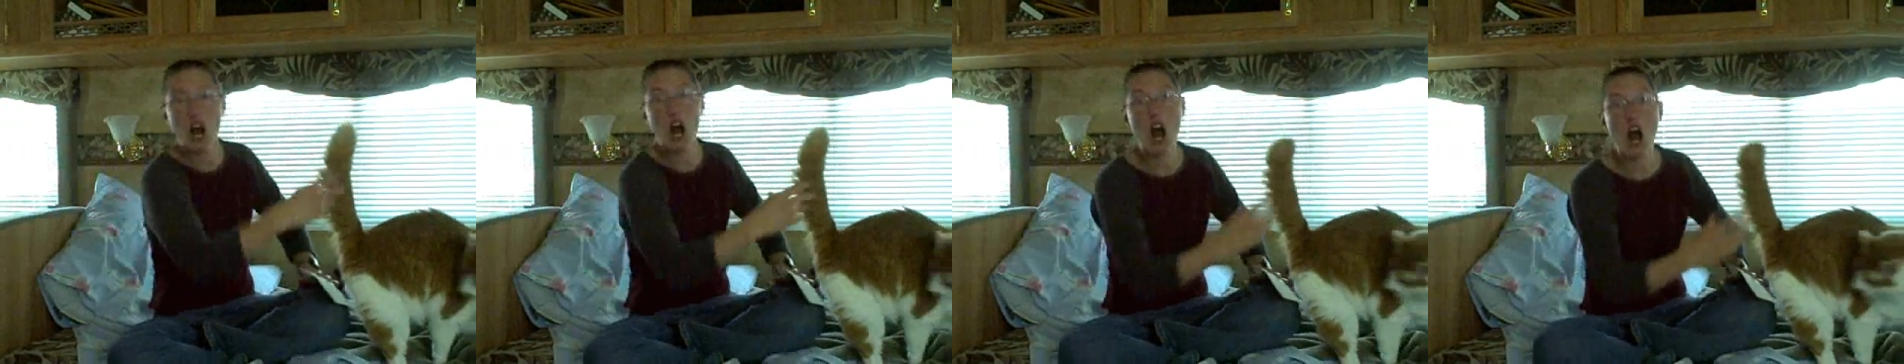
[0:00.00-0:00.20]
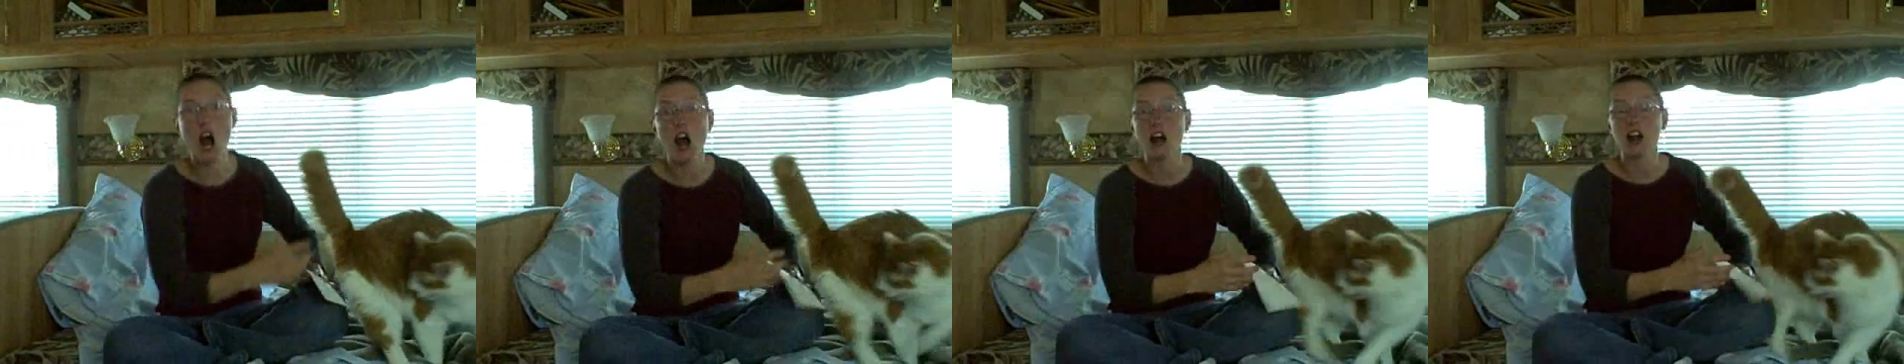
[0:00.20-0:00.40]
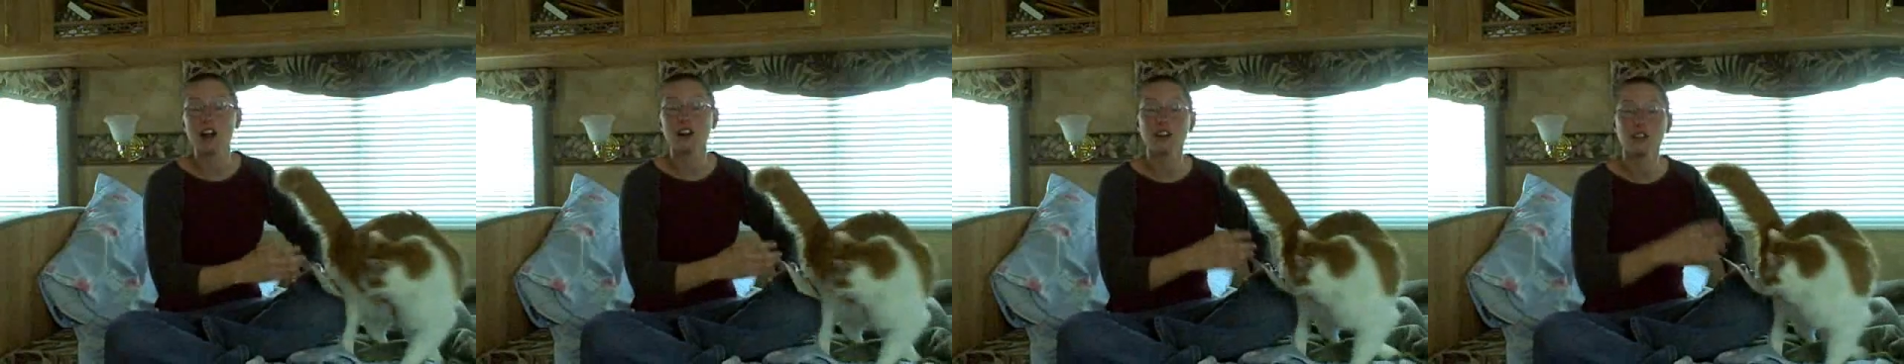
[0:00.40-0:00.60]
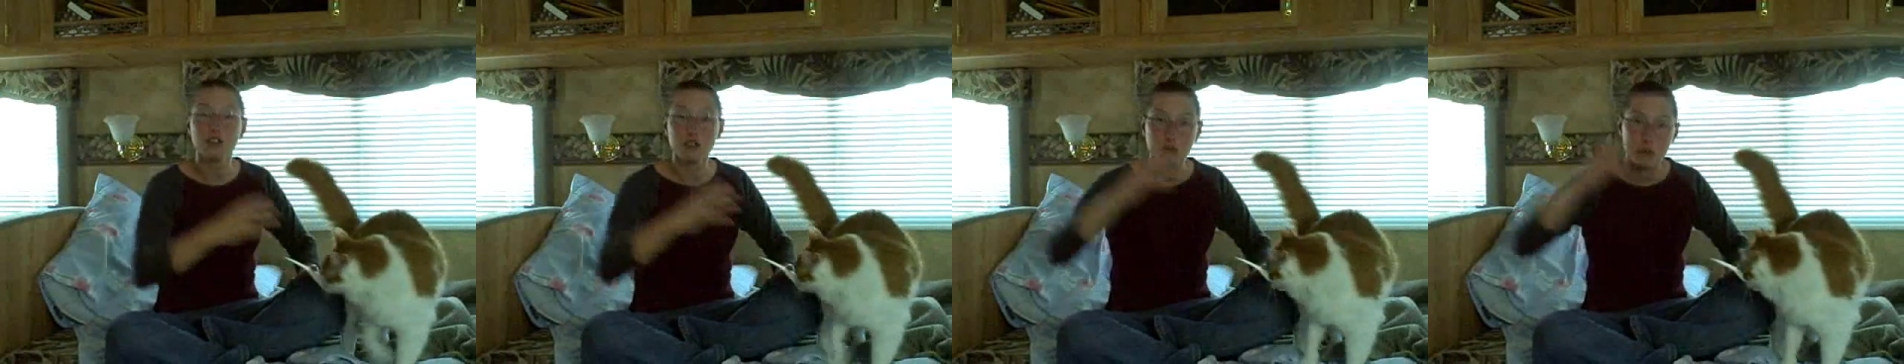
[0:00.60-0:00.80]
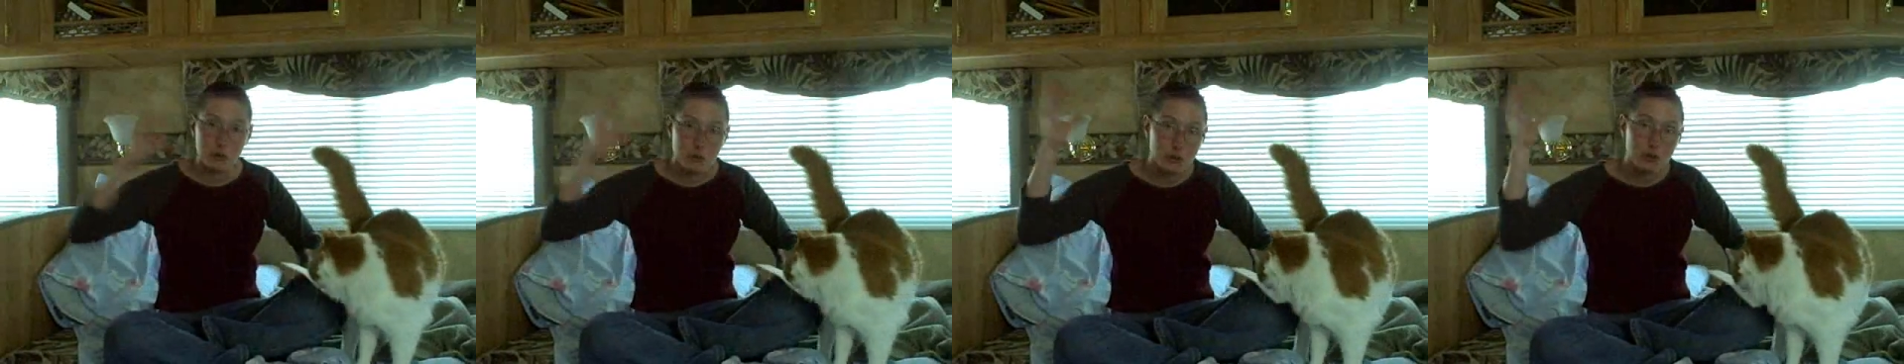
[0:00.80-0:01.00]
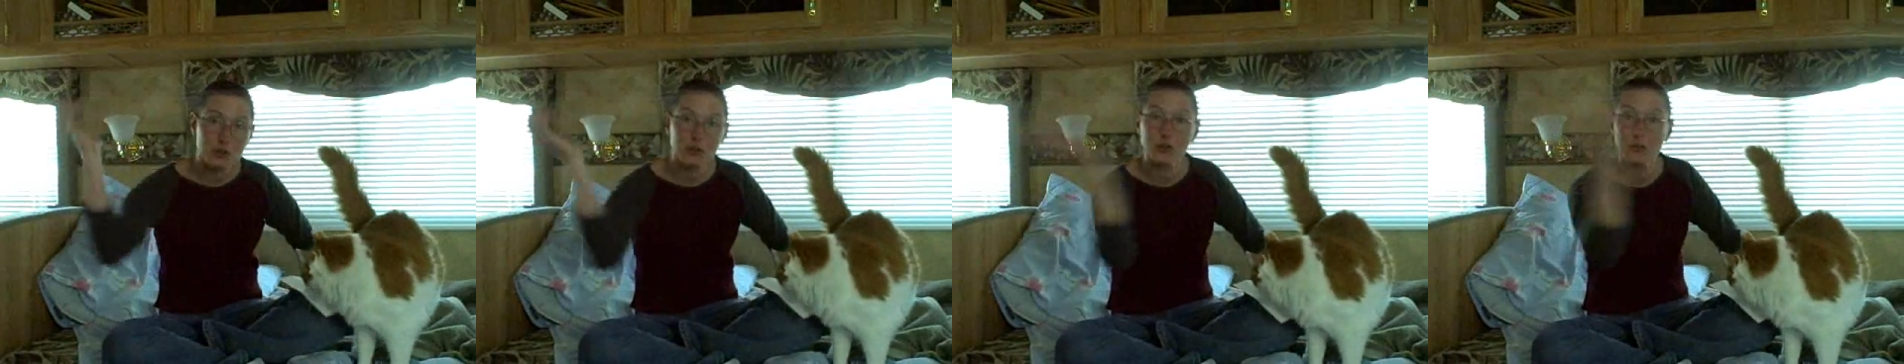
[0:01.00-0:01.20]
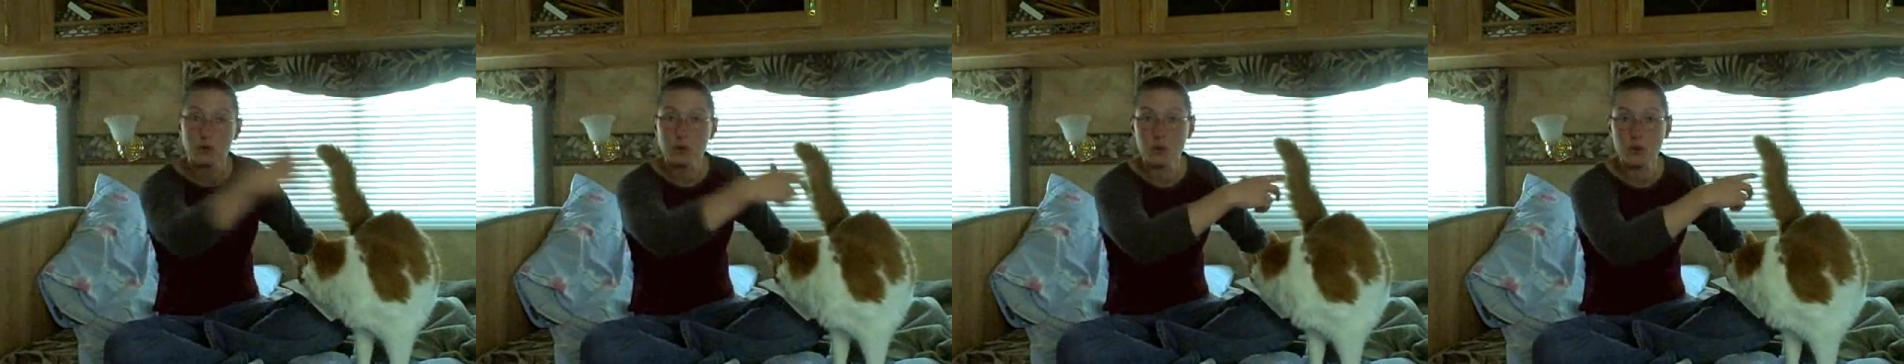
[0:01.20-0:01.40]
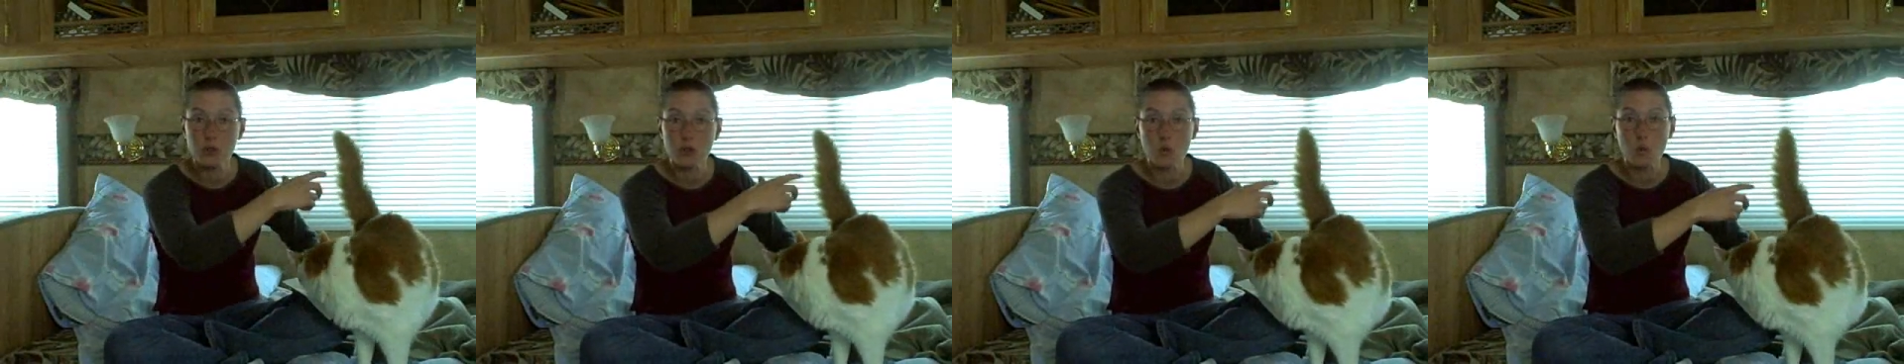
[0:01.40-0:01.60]
car
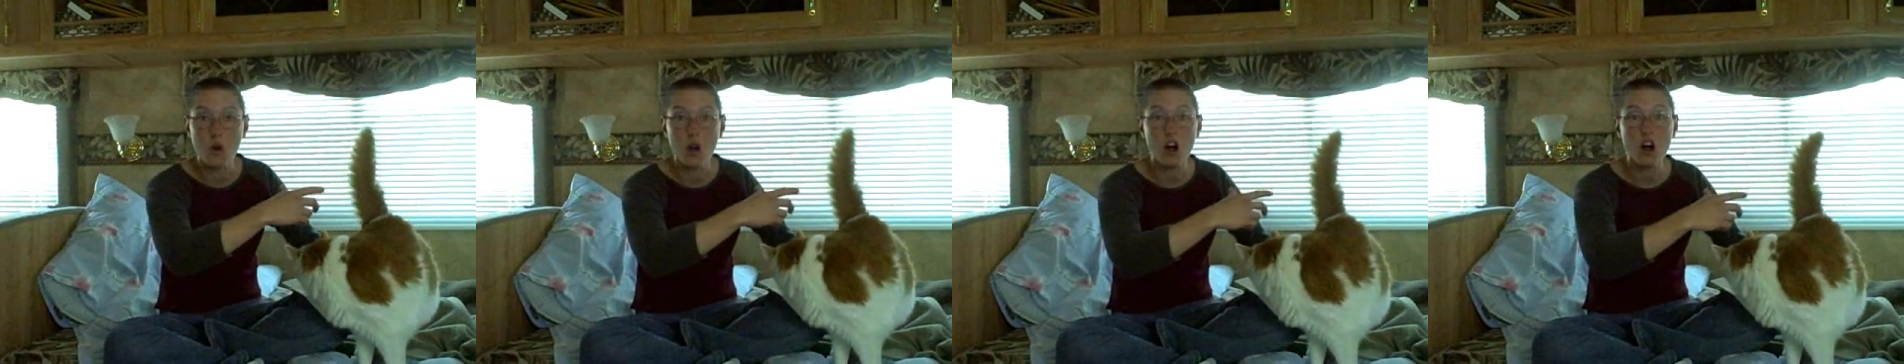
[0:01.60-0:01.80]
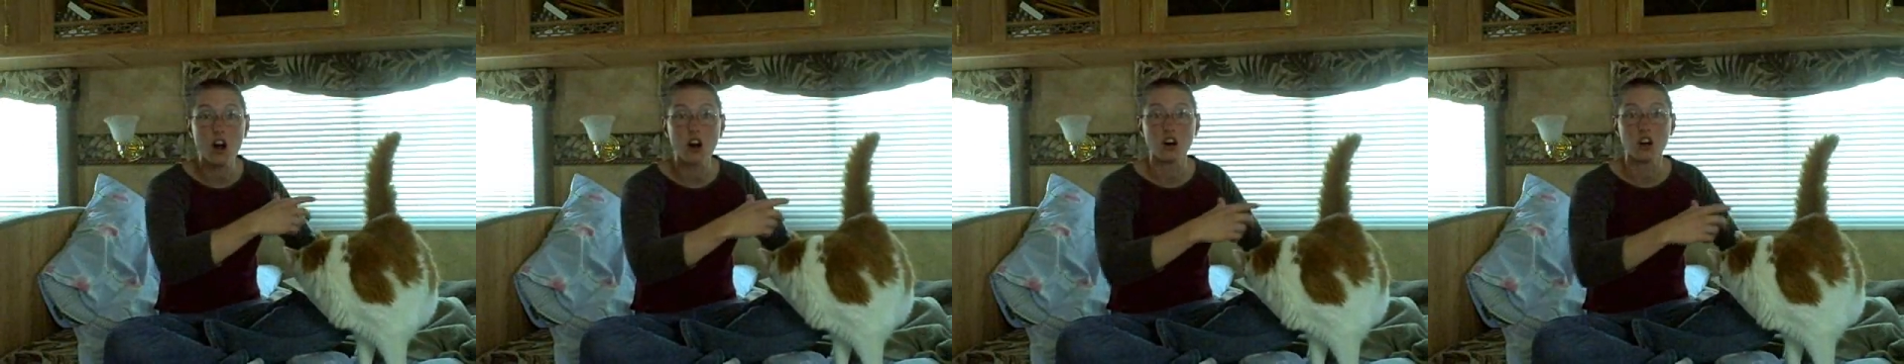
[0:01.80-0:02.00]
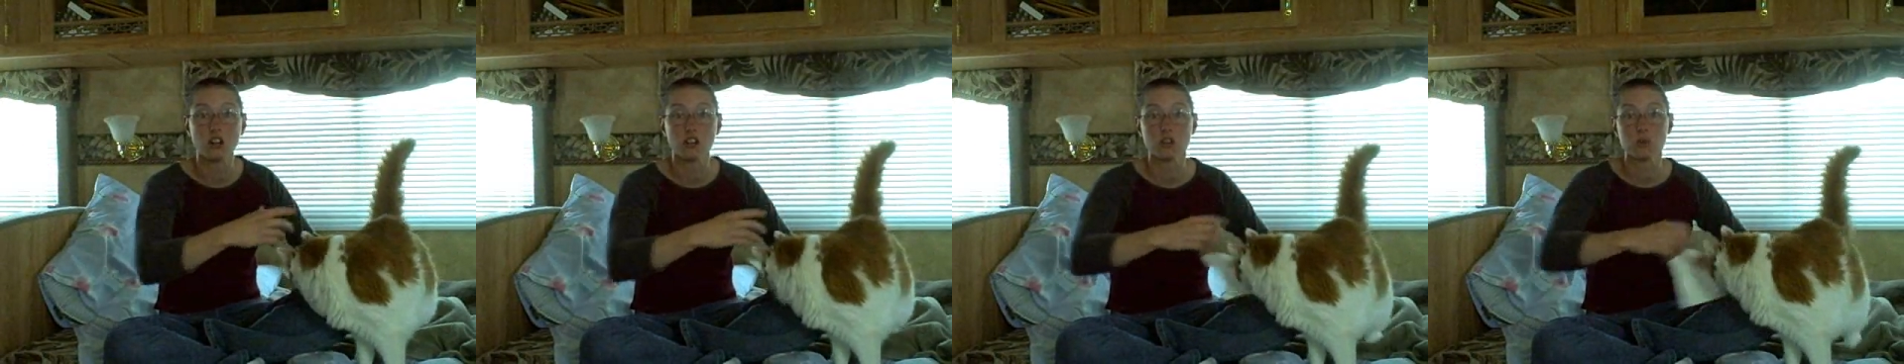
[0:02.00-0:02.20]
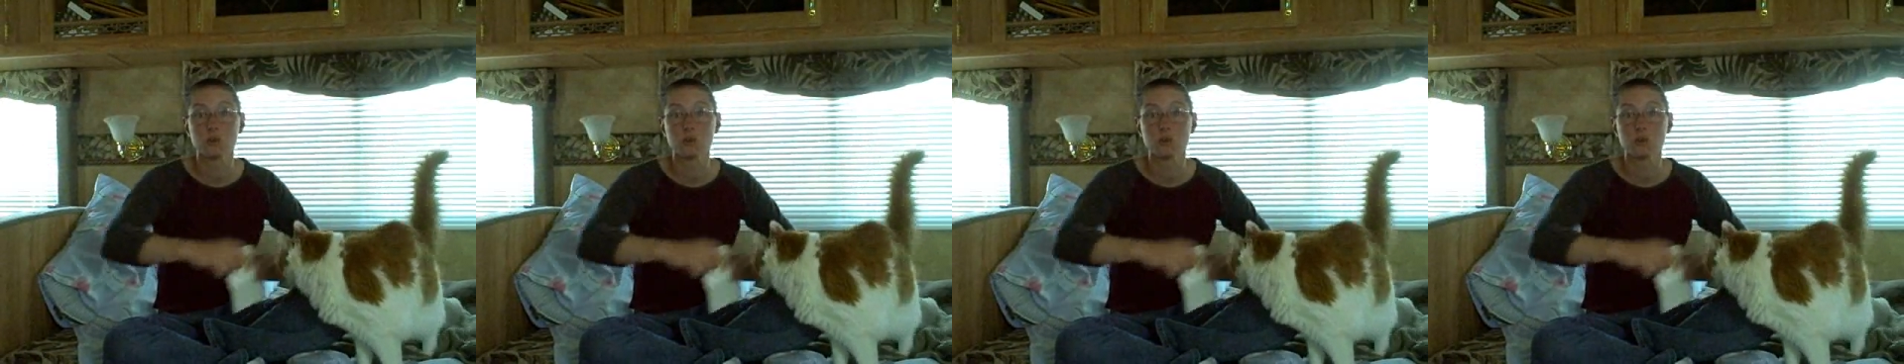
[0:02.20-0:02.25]
through the wall.